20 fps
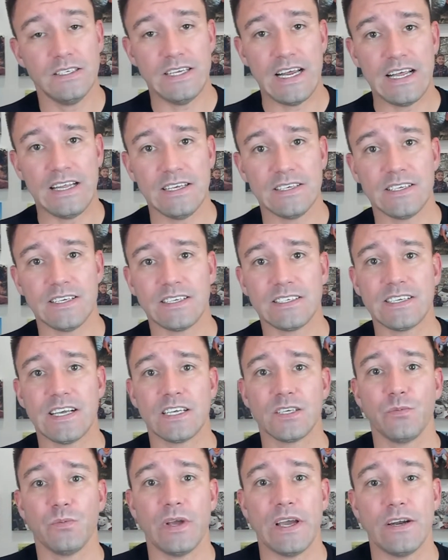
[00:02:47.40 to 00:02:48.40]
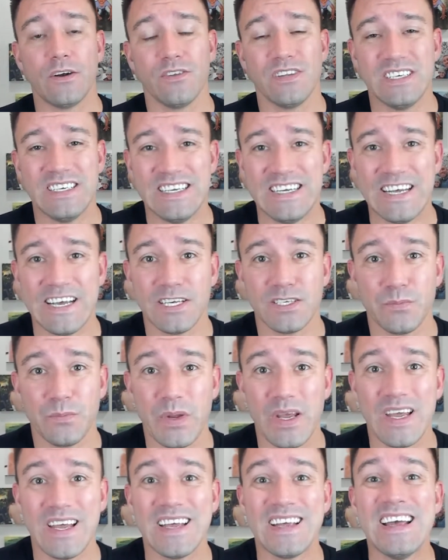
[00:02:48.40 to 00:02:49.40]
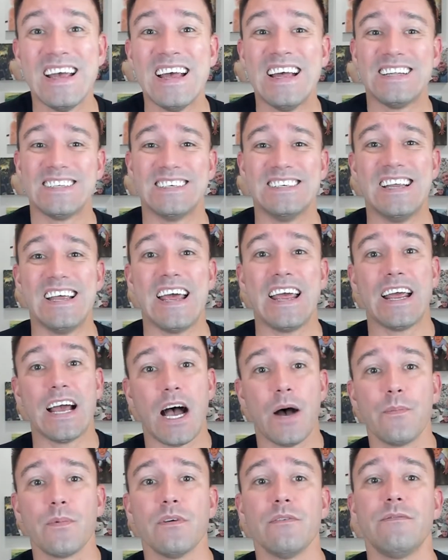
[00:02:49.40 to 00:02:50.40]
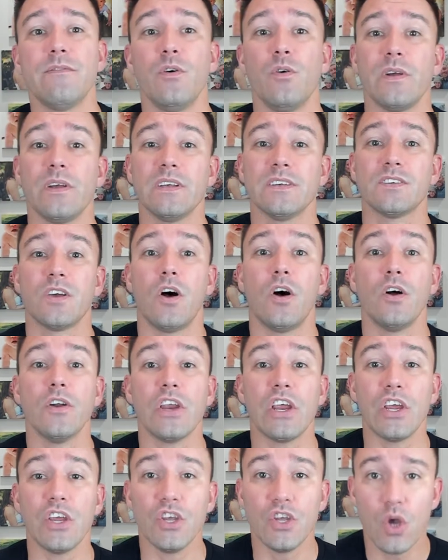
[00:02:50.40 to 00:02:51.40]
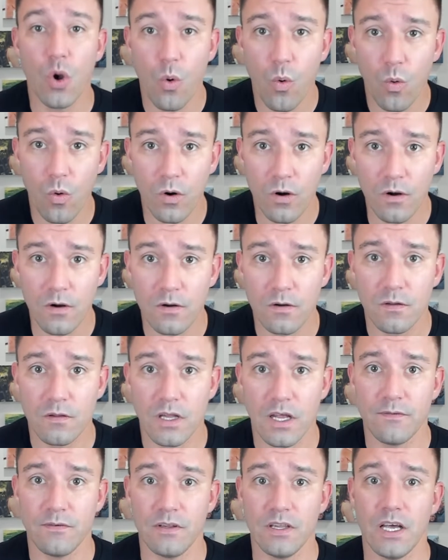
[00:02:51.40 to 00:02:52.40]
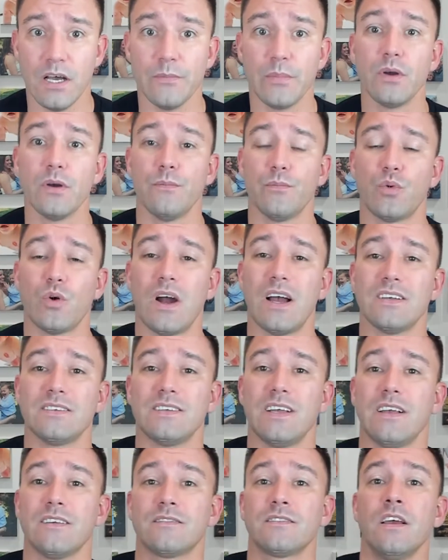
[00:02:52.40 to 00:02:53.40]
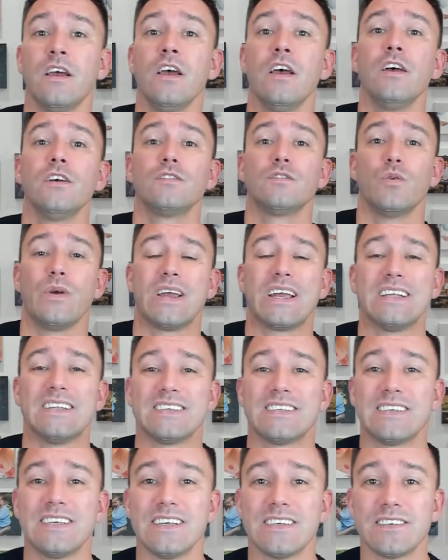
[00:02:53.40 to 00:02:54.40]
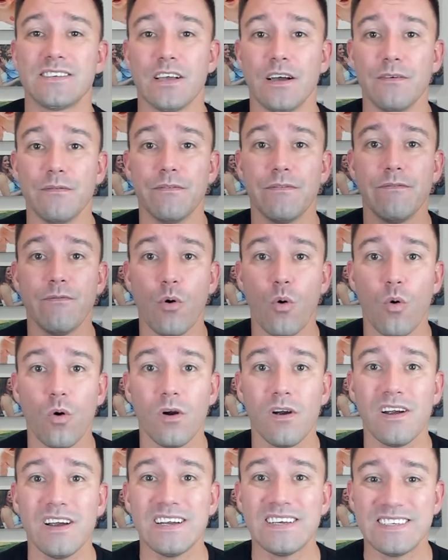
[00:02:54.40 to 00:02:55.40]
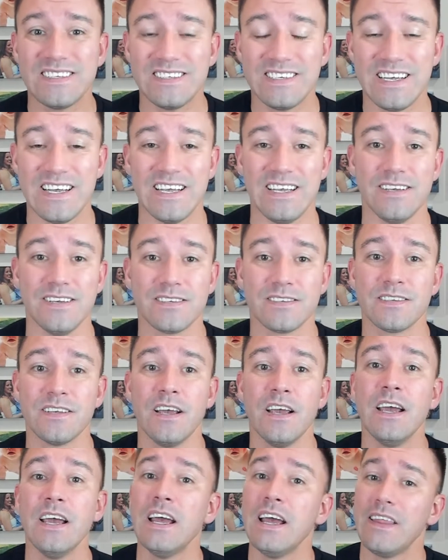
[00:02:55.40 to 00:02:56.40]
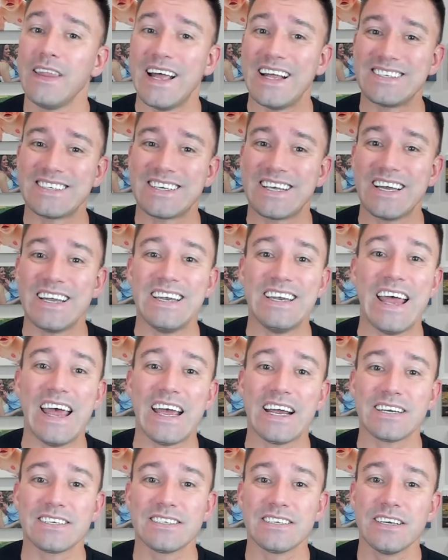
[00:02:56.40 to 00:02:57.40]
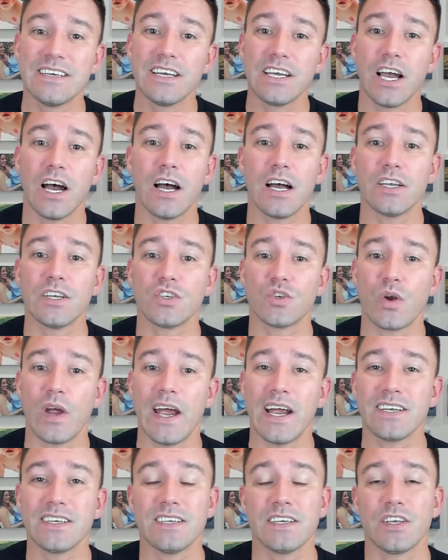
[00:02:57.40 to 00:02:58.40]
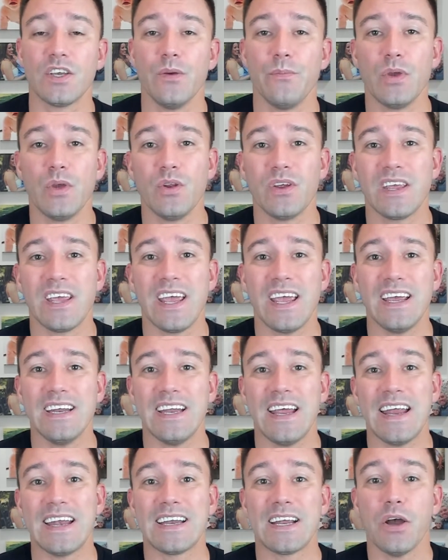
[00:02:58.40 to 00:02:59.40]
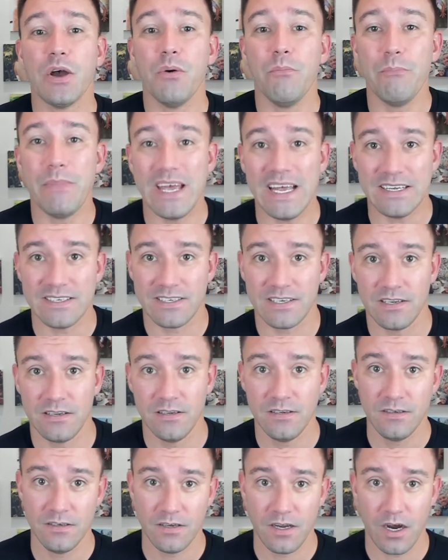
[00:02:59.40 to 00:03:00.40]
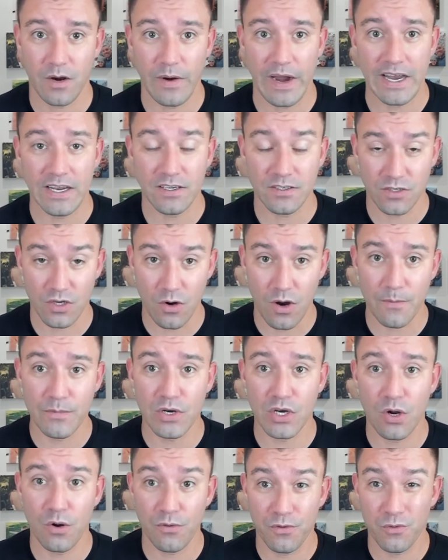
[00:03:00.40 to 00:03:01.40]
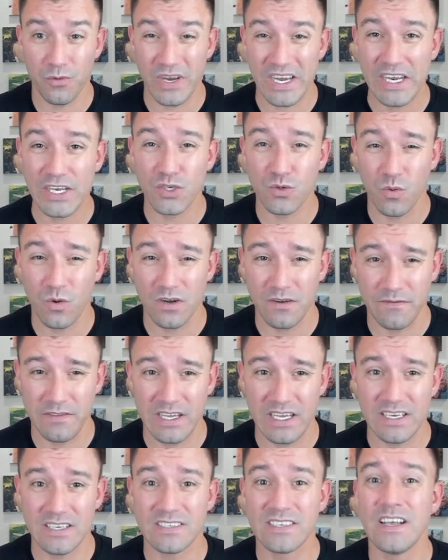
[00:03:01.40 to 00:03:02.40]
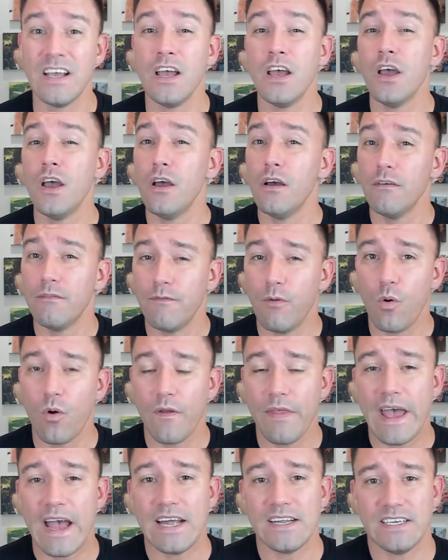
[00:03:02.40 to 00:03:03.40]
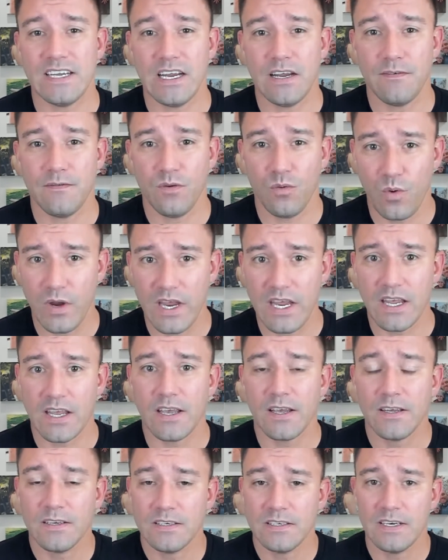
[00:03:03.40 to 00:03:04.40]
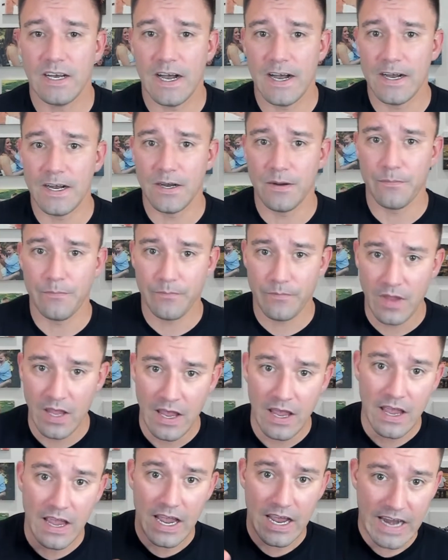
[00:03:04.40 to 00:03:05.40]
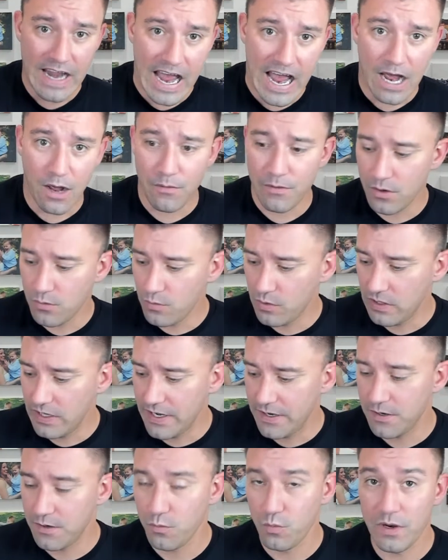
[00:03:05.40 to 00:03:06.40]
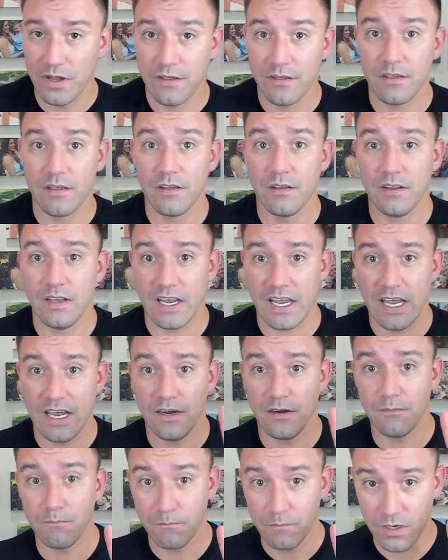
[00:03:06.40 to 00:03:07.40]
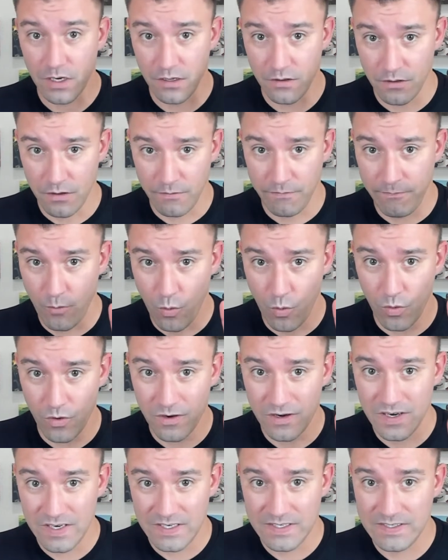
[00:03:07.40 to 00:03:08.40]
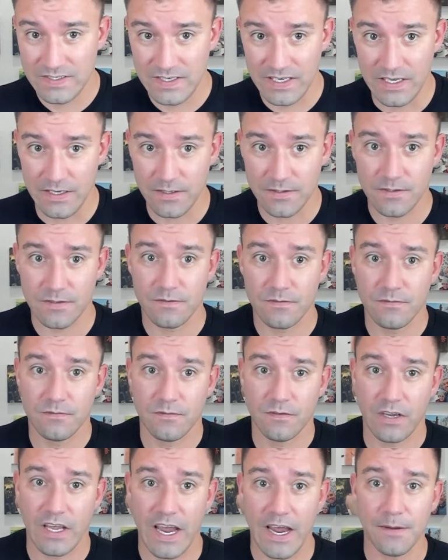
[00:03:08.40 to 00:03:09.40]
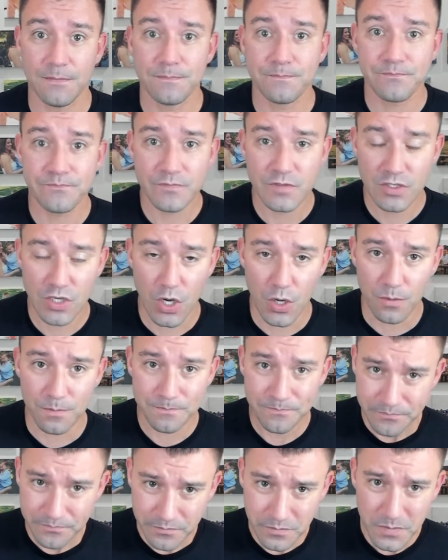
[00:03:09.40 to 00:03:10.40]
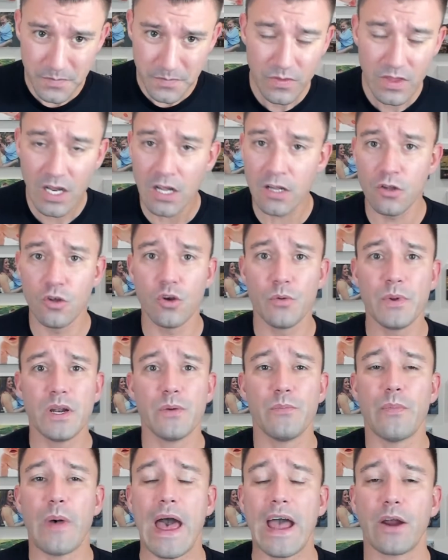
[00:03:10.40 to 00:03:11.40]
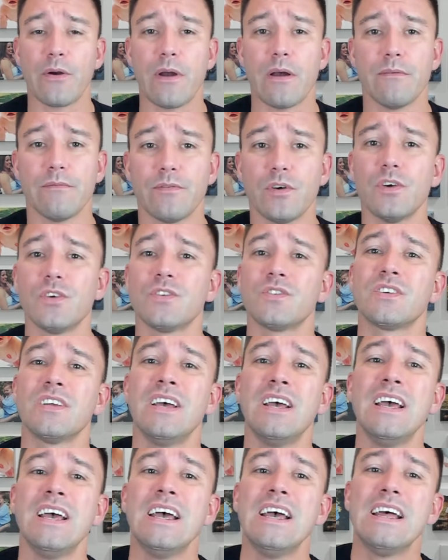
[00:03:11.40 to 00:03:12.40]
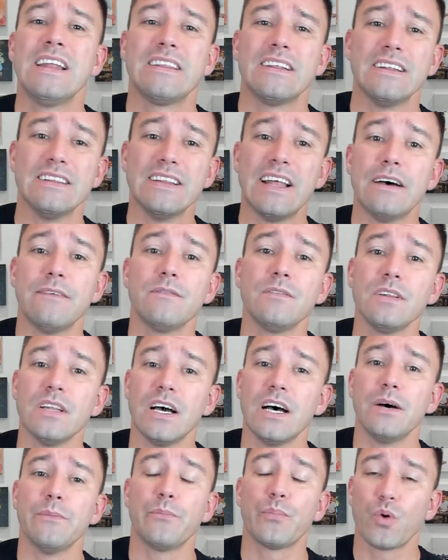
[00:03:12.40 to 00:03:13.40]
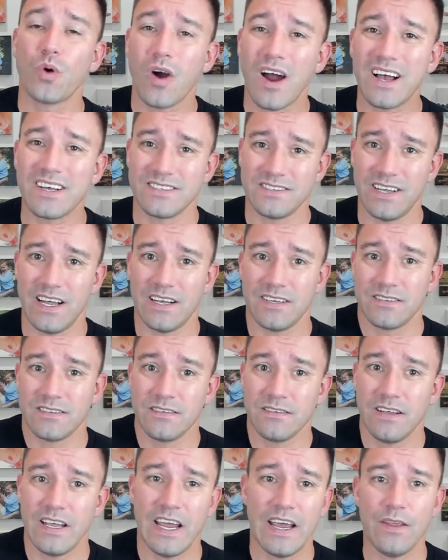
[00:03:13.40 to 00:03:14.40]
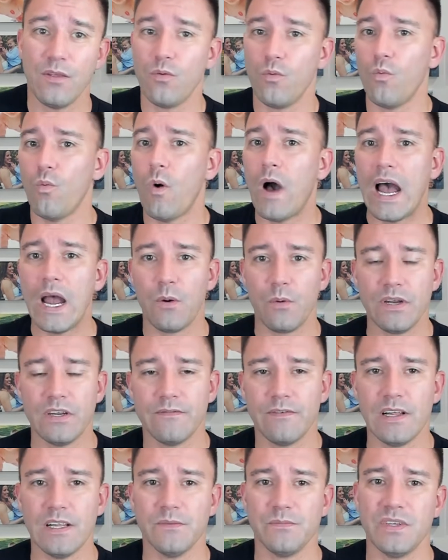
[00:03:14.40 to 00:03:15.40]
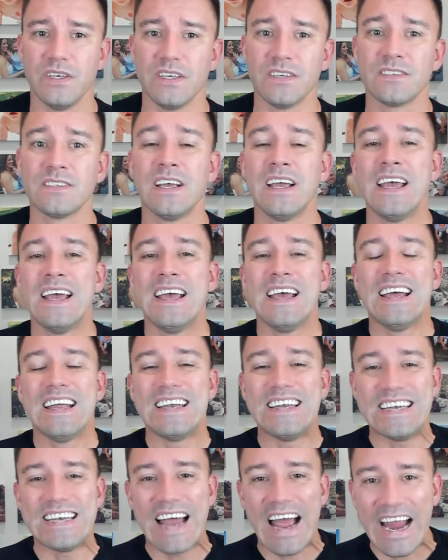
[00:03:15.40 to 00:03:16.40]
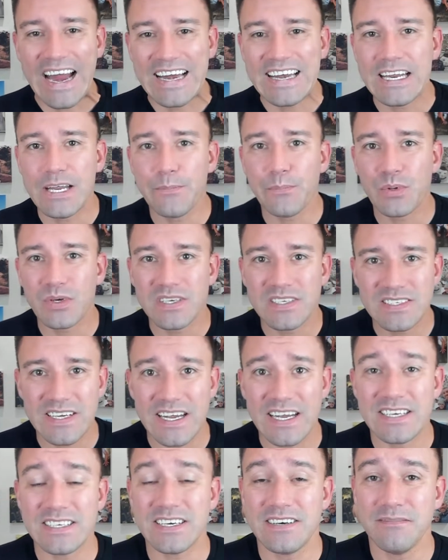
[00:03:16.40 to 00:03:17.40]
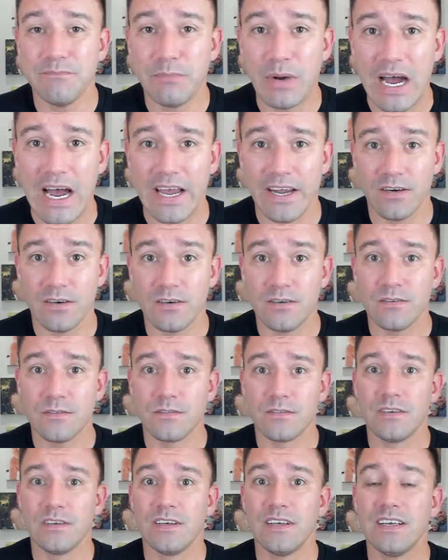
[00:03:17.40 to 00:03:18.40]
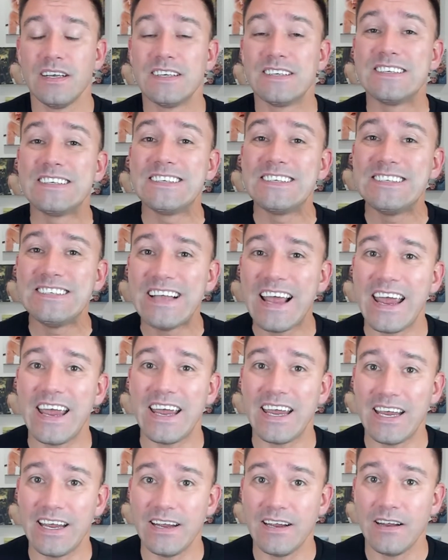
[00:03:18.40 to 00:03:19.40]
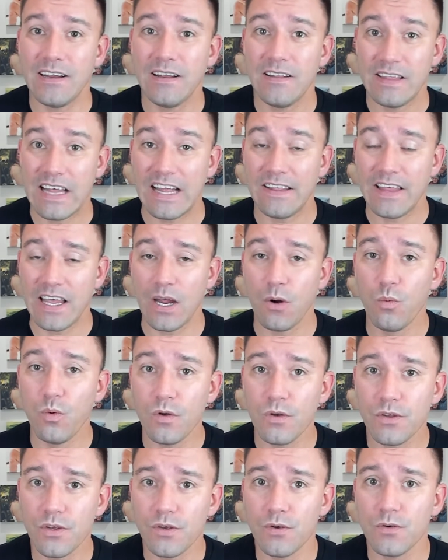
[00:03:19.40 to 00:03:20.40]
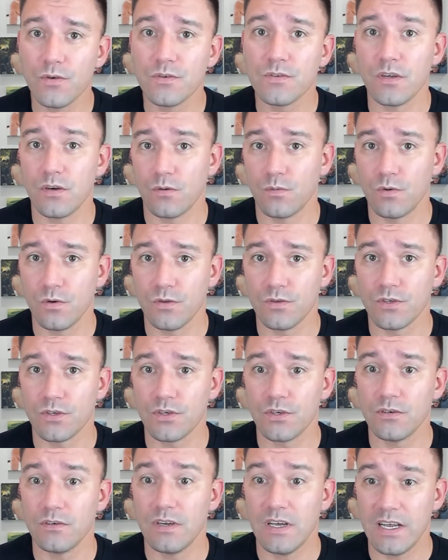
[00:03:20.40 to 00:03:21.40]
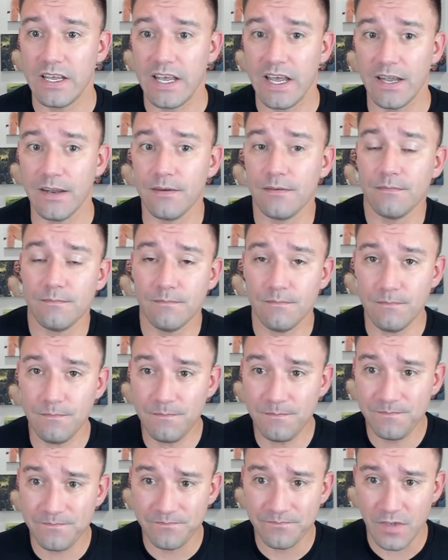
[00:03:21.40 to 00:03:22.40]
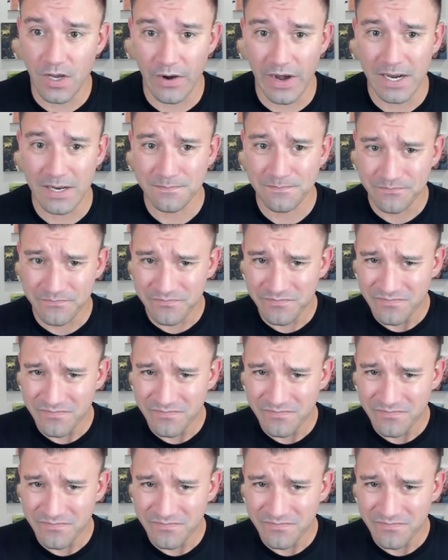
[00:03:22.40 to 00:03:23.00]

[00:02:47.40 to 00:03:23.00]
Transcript: Daily Success Plan, or the DSP. Today, I'm going to focus on your level up process. So it consists of 4 C's. That's connect, contract, communicate, and commit. All right. So I'm going through each one of these for that day of the week and how they're related with, again, the 4 C's. Okay. So a little bit of background first. The level up process, okay, why we developed this. 90% of buyers say that they will use their realtor again. All right,